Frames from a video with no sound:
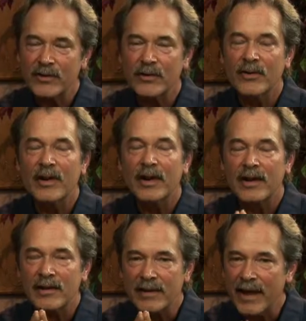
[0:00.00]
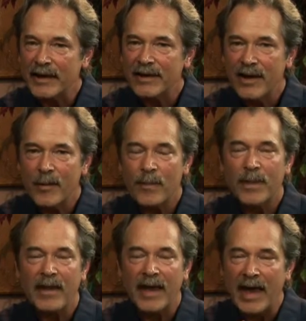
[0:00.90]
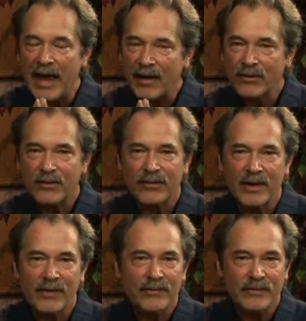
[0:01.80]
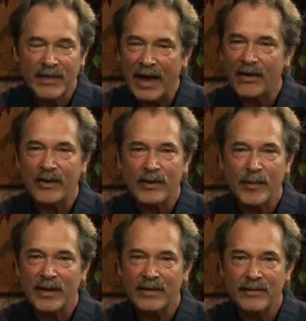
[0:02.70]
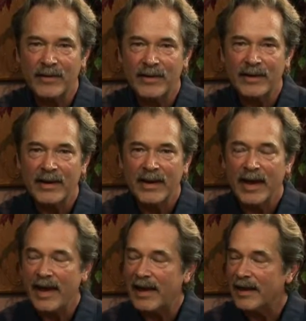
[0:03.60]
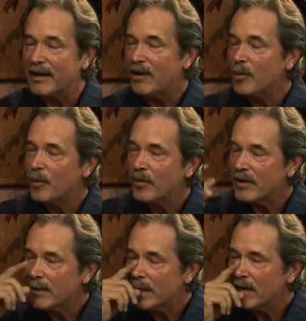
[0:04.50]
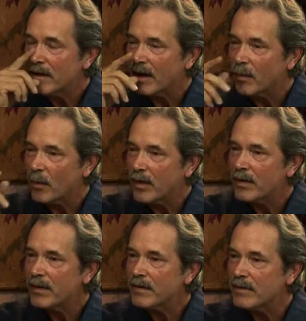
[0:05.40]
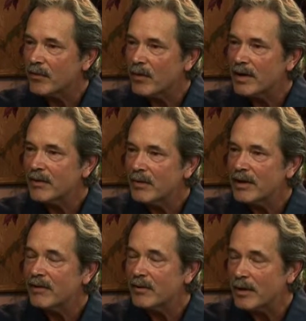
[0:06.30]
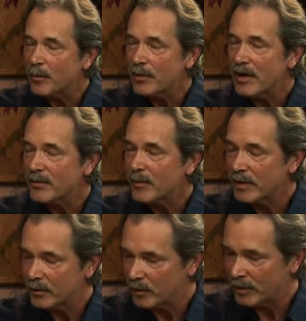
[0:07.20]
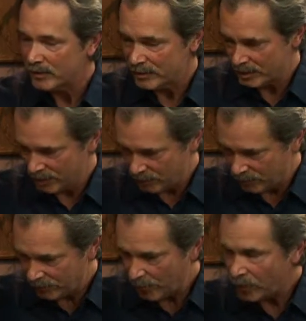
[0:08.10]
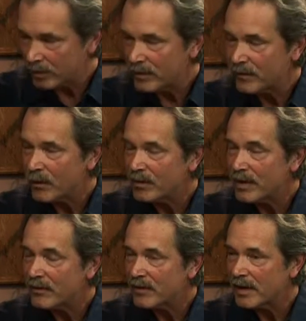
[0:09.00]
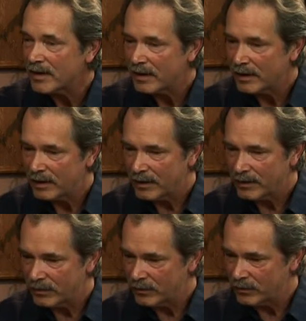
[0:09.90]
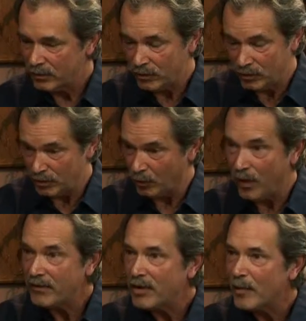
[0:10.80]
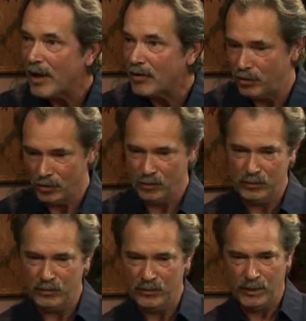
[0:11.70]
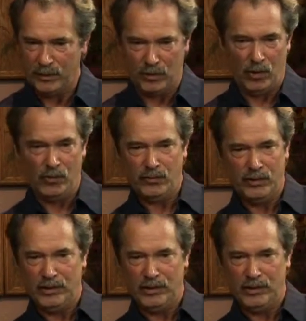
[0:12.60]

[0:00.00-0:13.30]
you, lighten up, ask yourself, how can you make it fun? And I know, Bernie, one of the things that really, really impressed me when we spoke on the phone yesterday, it wasn't about you closing the